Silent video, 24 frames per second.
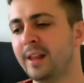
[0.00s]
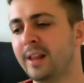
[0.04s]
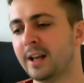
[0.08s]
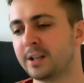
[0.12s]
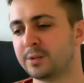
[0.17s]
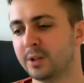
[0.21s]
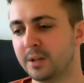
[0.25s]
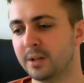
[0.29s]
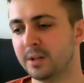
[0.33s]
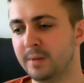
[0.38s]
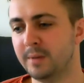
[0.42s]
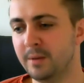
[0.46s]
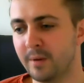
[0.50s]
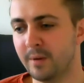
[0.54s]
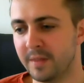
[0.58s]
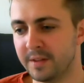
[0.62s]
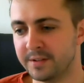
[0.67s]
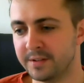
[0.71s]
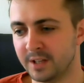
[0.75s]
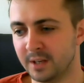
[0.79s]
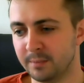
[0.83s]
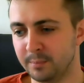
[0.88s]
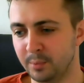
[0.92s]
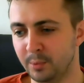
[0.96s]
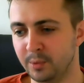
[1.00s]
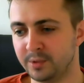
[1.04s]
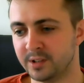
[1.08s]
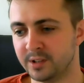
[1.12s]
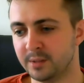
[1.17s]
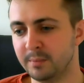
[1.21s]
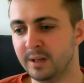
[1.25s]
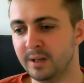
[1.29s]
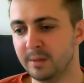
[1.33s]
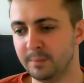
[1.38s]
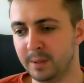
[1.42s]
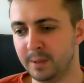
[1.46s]
that's what they mean when they say books.
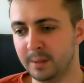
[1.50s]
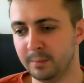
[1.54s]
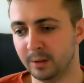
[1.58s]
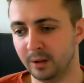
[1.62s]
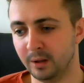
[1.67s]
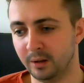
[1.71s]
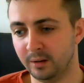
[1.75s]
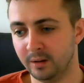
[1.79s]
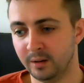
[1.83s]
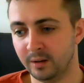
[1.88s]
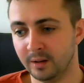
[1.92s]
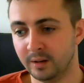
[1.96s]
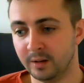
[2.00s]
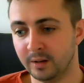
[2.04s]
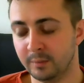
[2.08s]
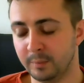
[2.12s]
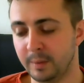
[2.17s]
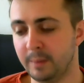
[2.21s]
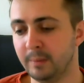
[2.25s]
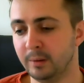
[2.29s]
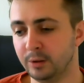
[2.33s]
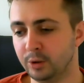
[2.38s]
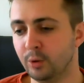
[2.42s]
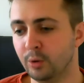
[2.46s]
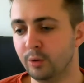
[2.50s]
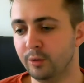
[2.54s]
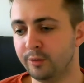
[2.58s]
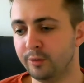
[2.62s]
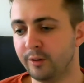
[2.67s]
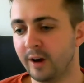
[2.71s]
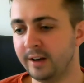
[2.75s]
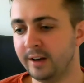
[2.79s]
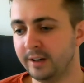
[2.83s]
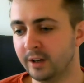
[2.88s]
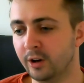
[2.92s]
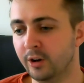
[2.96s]
They mean people don't
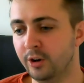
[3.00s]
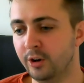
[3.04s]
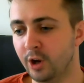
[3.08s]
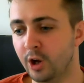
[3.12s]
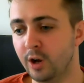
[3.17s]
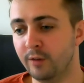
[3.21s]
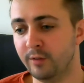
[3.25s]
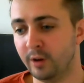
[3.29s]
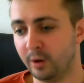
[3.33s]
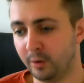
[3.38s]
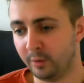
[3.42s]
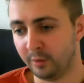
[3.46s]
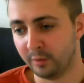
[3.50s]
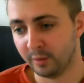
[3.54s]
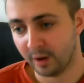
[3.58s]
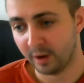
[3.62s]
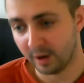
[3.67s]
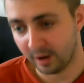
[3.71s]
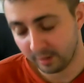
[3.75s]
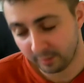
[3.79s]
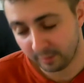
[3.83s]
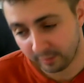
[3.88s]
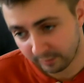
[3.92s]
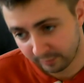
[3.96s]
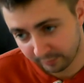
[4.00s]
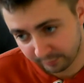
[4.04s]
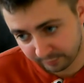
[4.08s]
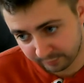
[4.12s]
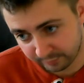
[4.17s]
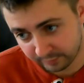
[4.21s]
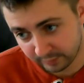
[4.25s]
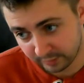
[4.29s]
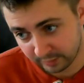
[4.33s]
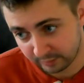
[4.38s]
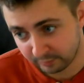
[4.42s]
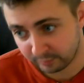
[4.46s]
find it unnerving
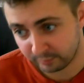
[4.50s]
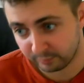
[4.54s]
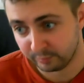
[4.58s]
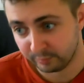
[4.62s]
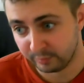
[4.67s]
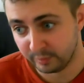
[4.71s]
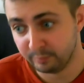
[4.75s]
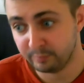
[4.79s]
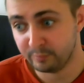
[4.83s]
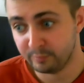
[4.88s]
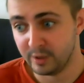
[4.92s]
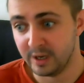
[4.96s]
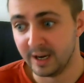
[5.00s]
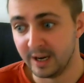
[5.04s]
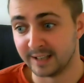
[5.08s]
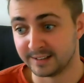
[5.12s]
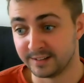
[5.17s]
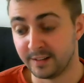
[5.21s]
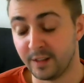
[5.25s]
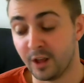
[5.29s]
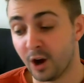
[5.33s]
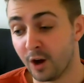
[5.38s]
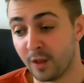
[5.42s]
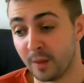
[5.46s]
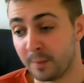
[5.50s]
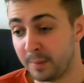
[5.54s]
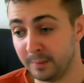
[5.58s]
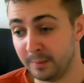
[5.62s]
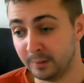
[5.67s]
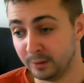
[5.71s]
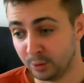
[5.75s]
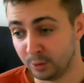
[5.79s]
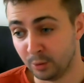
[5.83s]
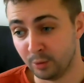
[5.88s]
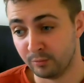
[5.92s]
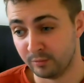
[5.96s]
realizing that other
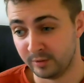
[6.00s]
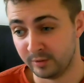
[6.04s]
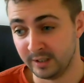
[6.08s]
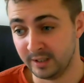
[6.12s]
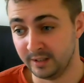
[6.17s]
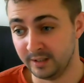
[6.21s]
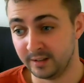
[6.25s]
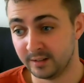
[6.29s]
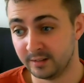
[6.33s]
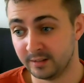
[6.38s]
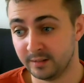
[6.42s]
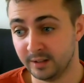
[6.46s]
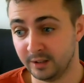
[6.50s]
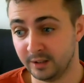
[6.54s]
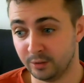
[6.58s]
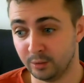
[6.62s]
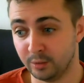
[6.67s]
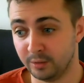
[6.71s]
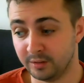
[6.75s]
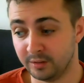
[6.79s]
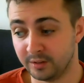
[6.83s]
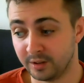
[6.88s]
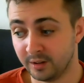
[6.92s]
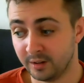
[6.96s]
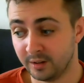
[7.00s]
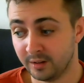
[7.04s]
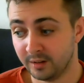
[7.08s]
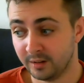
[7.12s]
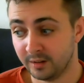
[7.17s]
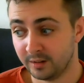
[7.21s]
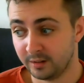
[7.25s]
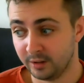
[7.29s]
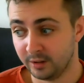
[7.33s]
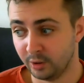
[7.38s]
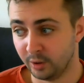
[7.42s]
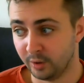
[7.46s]
people don't read. They don't.
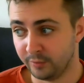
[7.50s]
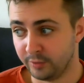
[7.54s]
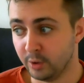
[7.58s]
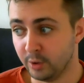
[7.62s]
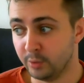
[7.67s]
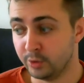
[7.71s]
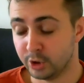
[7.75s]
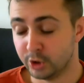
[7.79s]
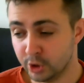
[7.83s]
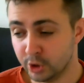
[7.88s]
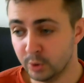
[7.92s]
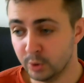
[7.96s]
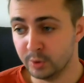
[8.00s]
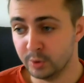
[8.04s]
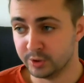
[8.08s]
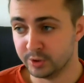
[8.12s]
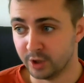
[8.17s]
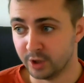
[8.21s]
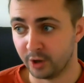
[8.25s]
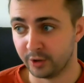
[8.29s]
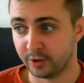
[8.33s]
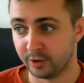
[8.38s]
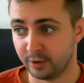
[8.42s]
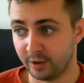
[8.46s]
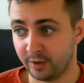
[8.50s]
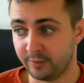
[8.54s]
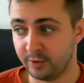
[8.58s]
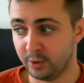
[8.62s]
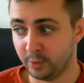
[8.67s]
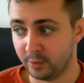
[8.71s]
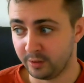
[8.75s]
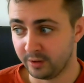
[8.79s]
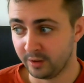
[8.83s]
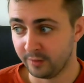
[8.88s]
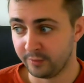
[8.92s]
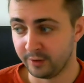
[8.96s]
You know, if you choose not to, if
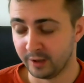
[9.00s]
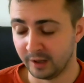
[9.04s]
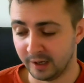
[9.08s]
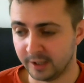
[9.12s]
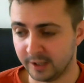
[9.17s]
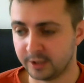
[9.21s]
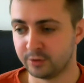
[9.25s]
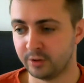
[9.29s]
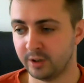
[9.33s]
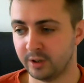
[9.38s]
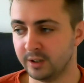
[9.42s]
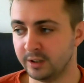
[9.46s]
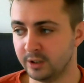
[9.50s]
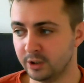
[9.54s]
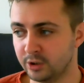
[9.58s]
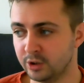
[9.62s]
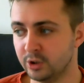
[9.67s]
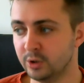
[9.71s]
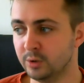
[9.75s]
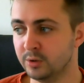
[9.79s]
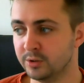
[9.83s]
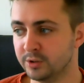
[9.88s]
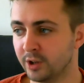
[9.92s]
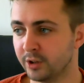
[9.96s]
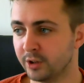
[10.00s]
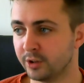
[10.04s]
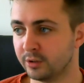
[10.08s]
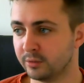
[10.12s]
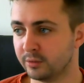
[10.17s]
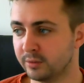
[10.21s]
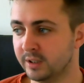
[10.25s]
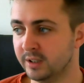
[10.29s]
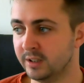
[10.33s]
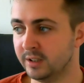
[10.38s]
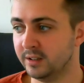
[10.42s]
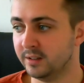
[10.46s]
you're literate and you choose not to
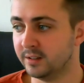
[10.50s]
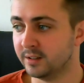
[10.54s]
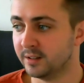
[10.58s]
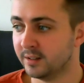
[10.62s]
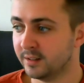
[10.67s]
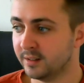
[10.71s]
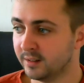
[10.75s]
read,